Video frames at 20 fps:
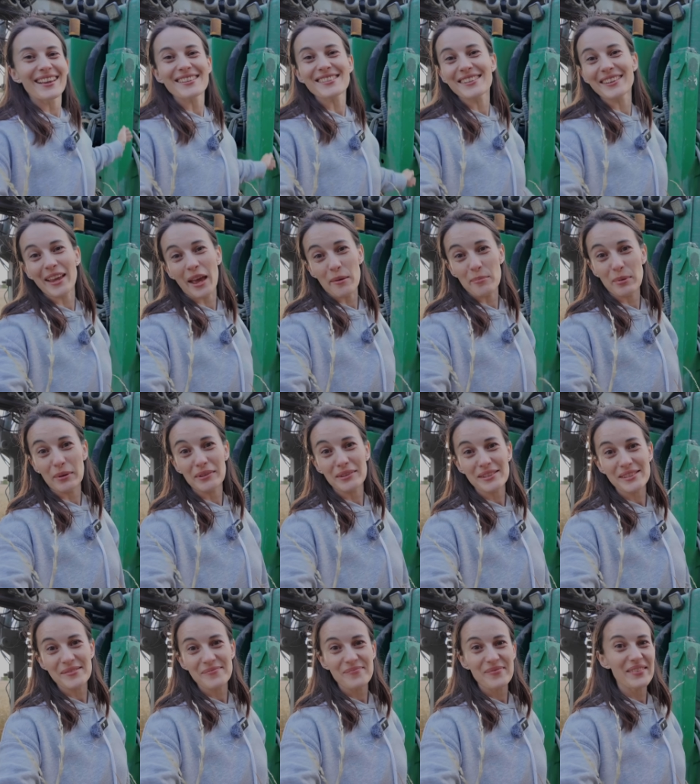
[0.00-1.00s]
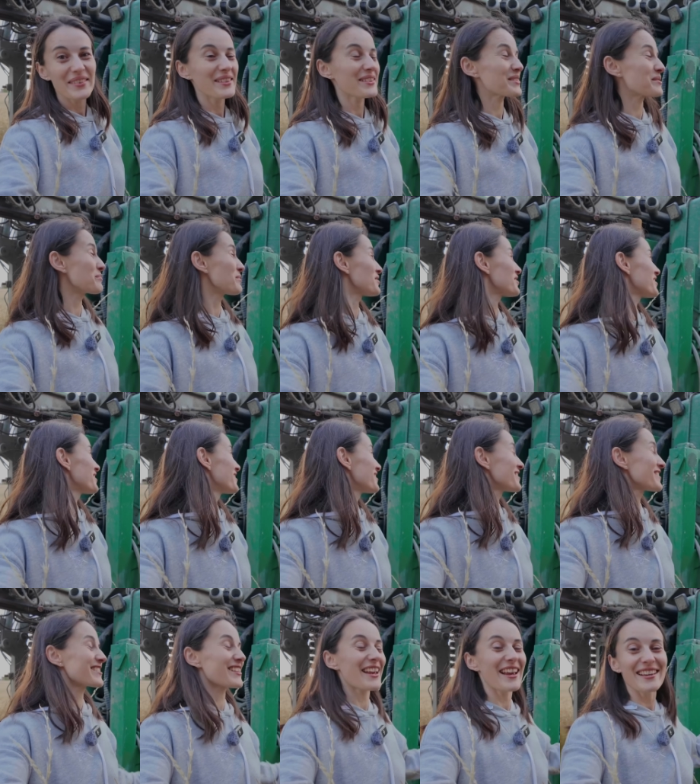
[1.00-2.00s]
Nothing happened. The machine
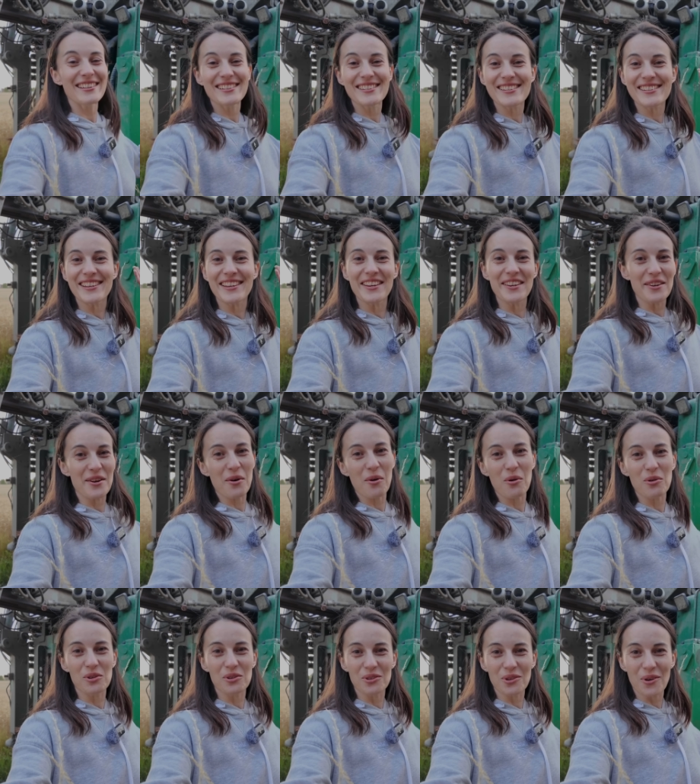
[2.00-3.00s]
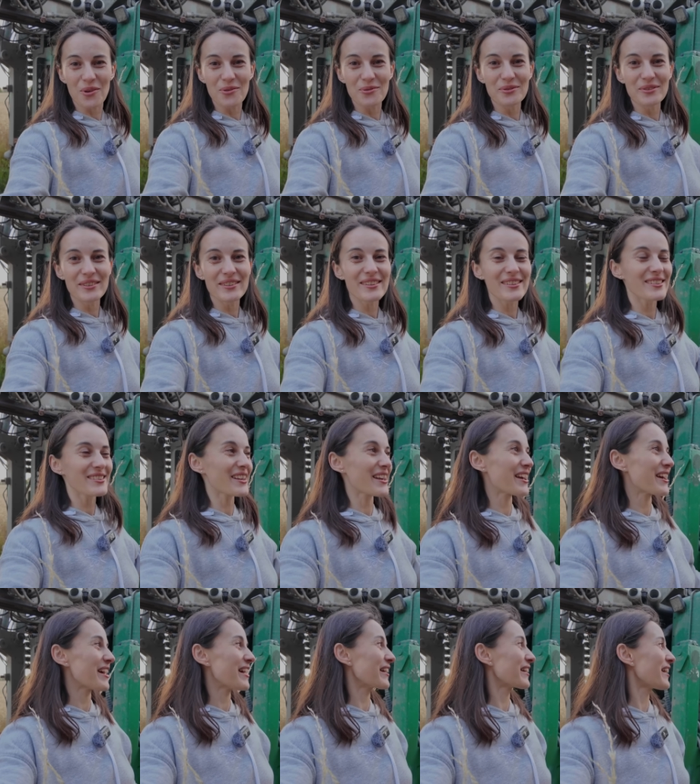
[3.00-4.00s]
stands here all alone.
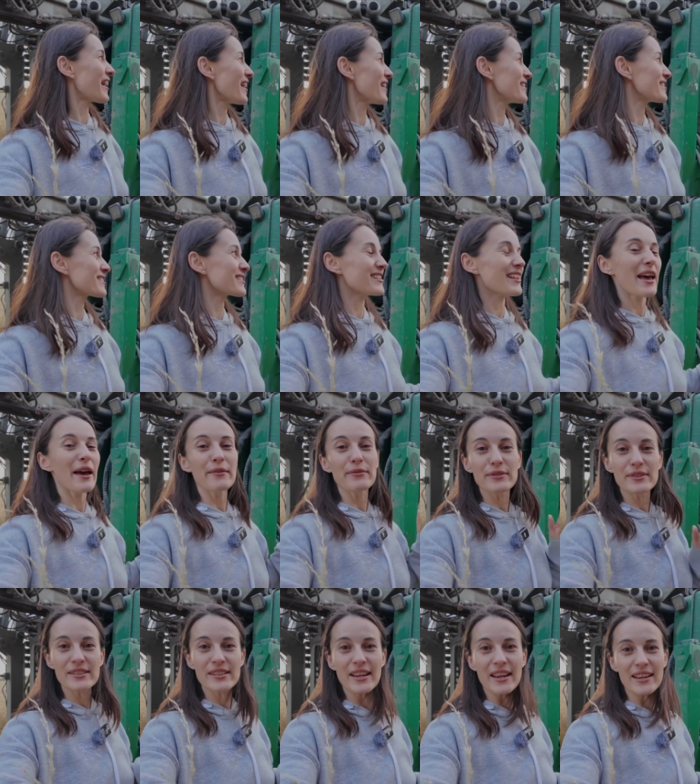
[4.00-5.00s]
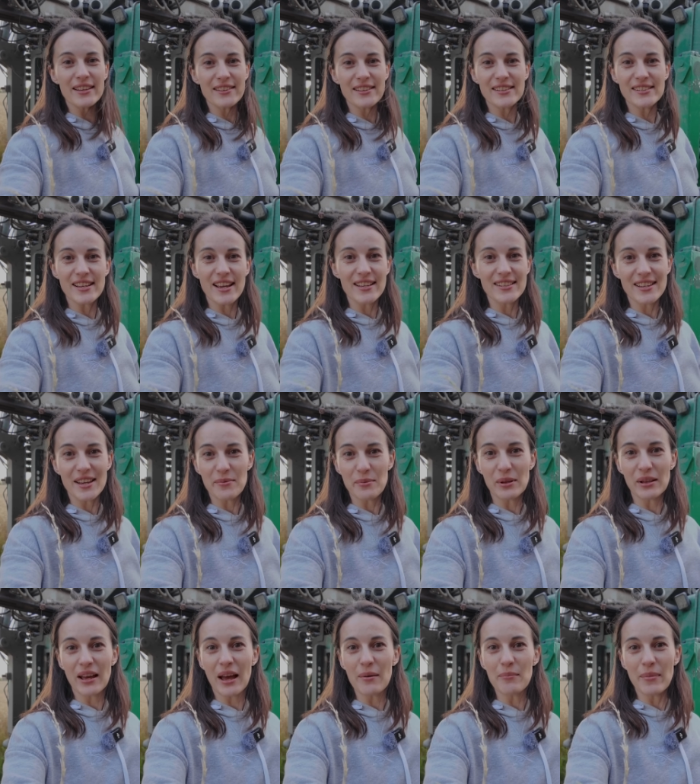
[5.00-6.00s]
The guys left and they said they
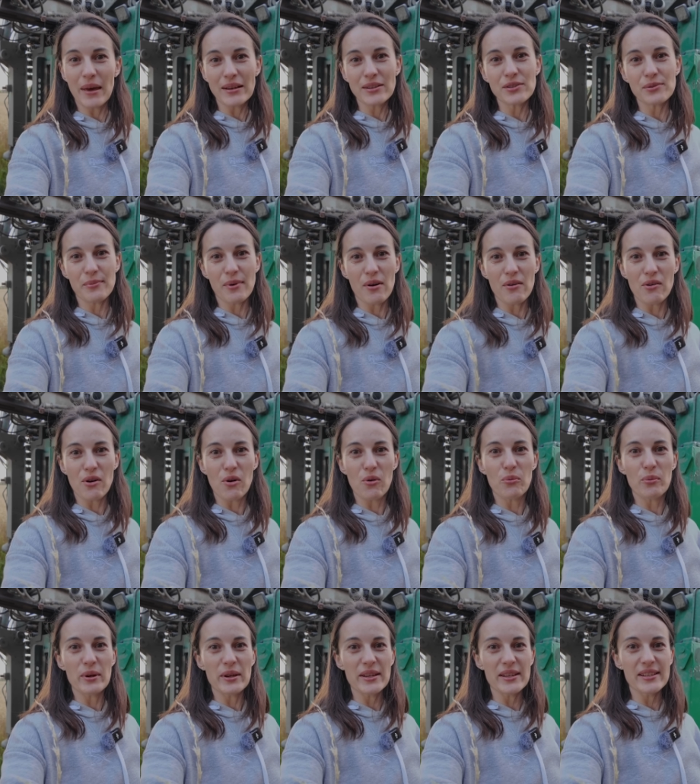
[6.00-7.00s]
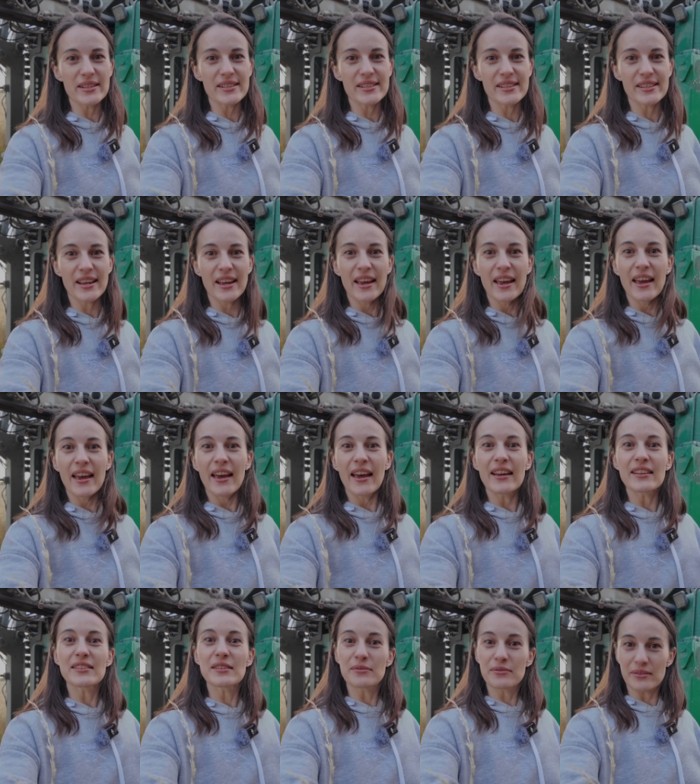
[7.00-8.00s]
will come back tomorrow with
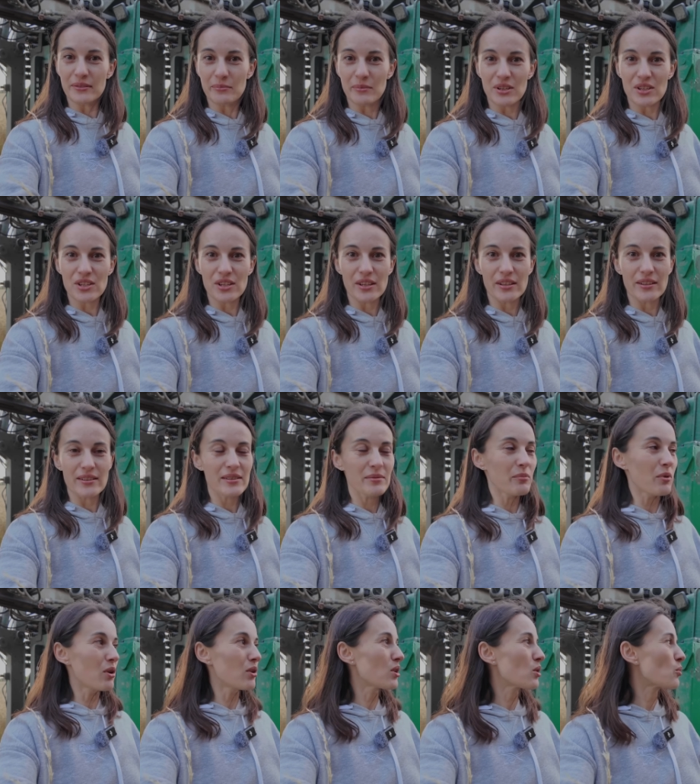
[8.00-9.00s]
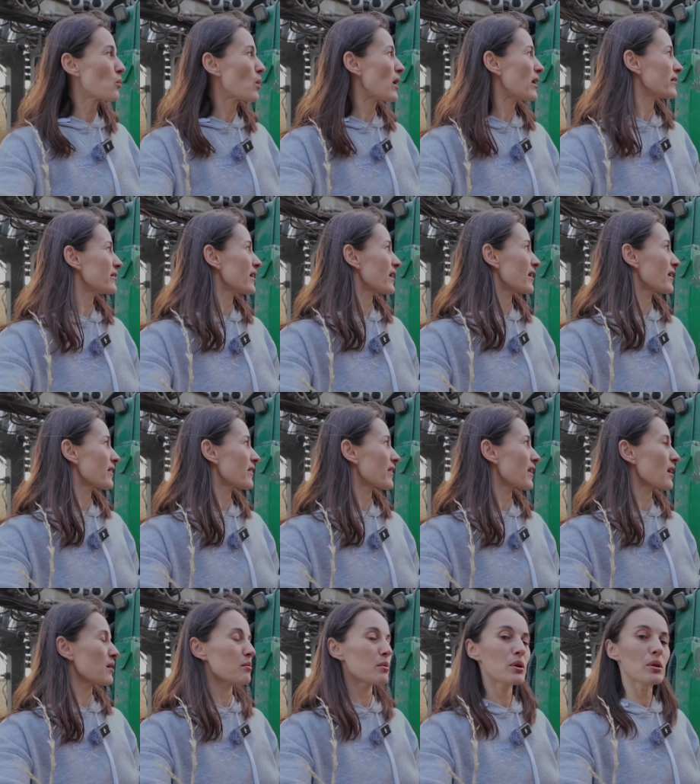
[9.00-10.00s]
a different machine, a smaller one, and
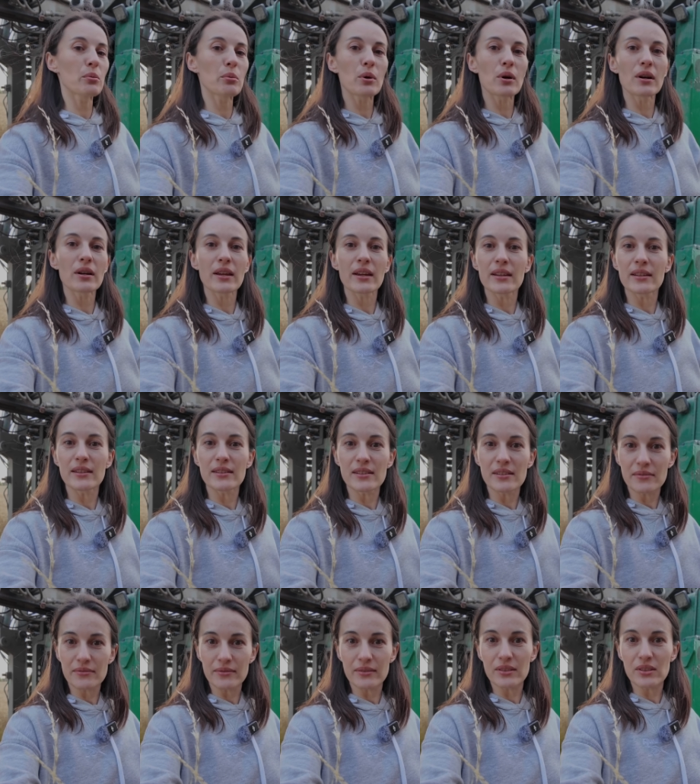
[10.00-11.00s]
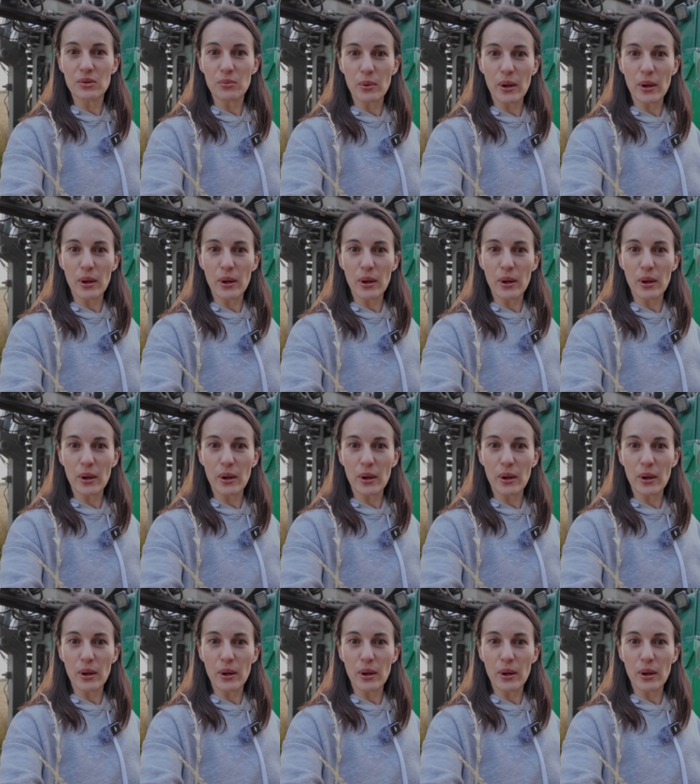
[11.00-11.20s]
they will work in a different